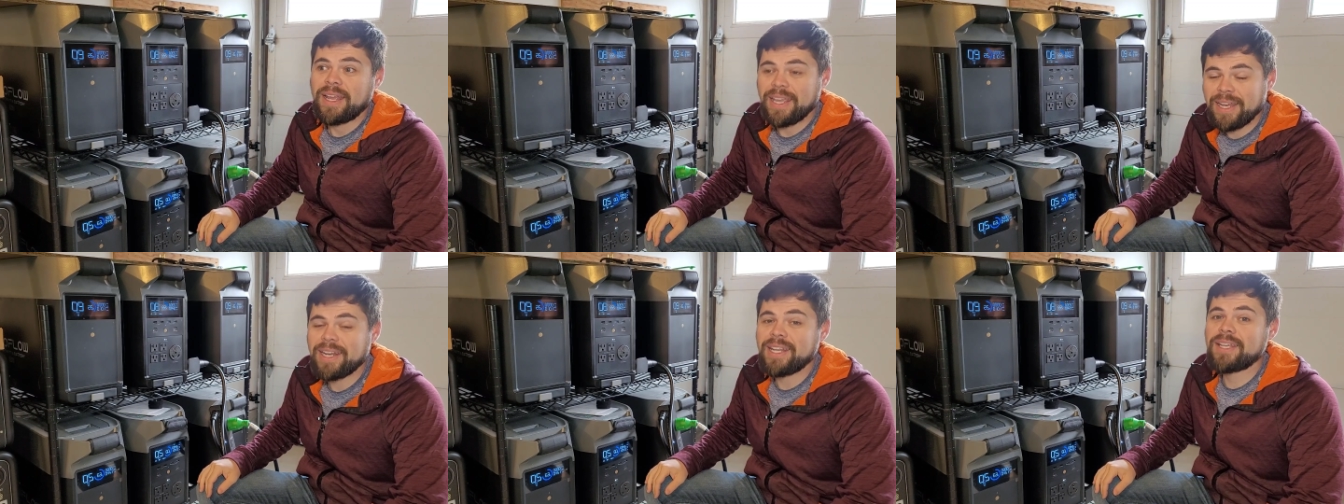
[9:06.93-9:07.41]

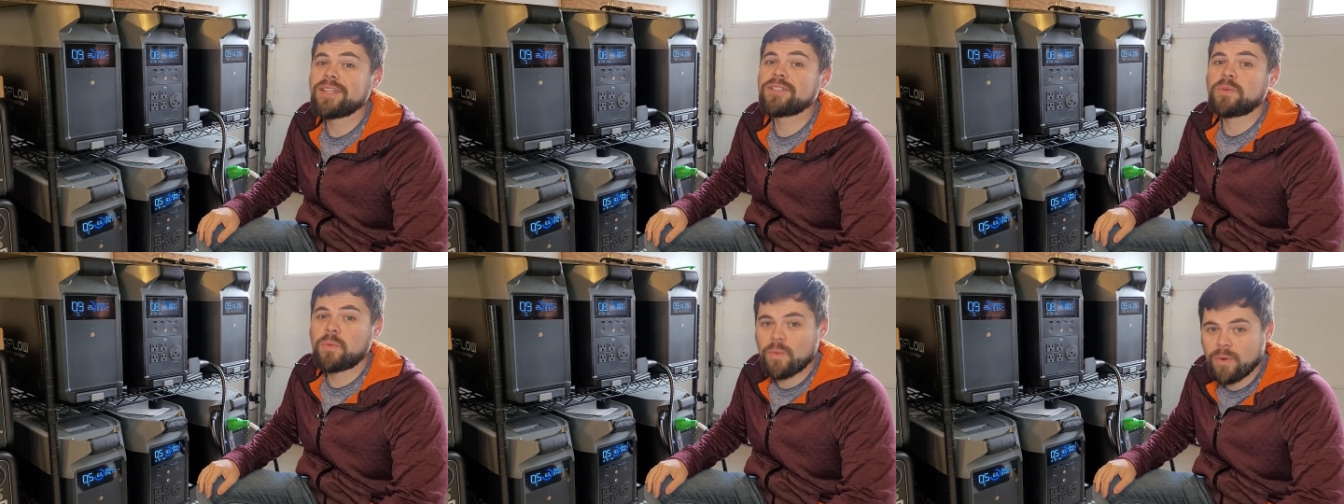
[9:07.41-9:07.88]
It
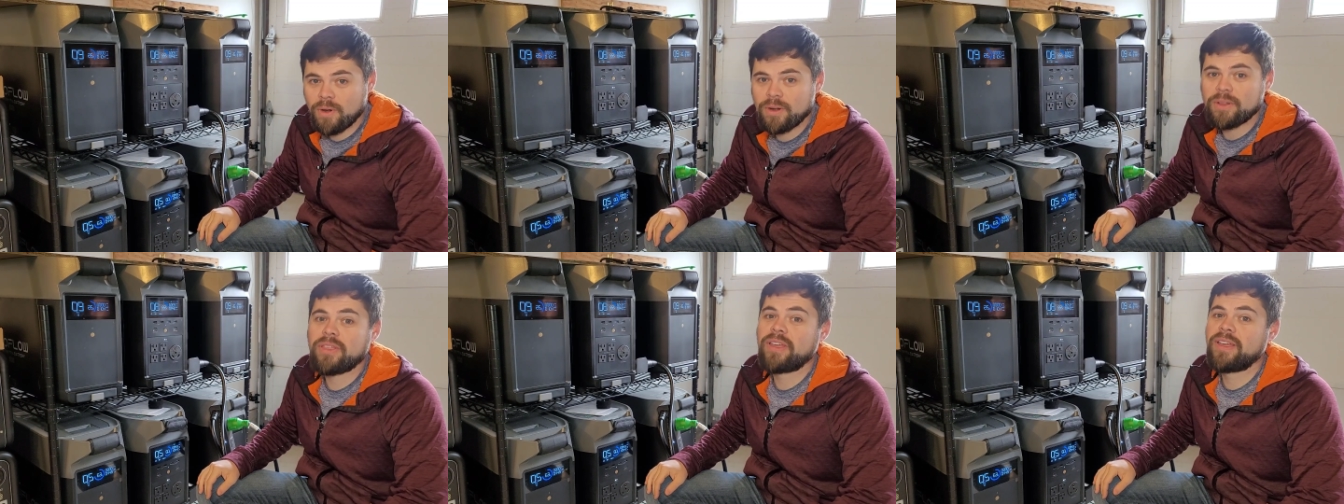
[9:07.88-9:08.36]
is
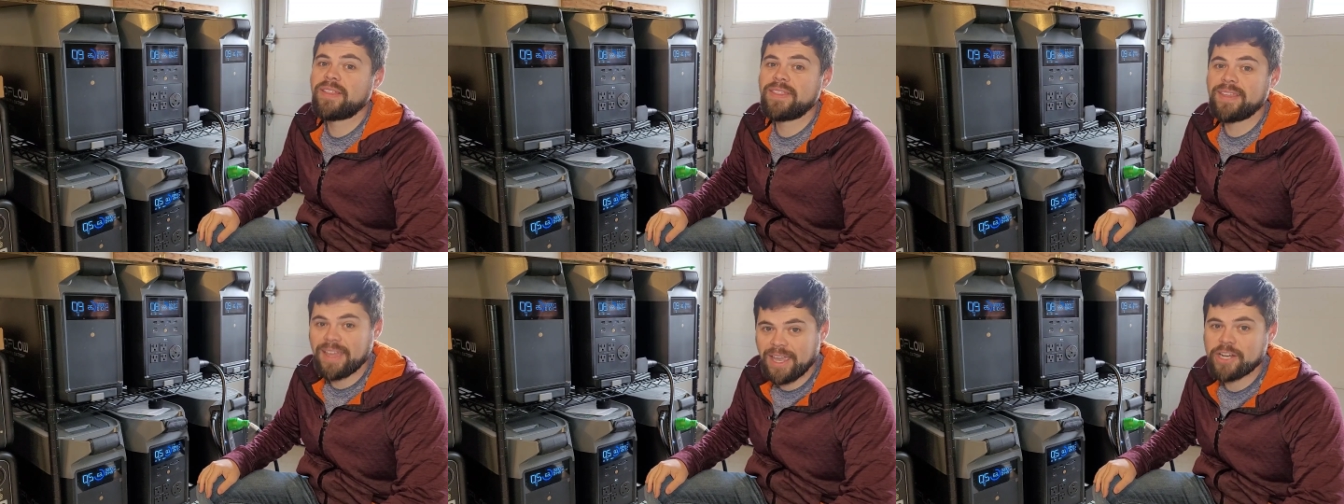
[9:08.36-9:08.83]
worth the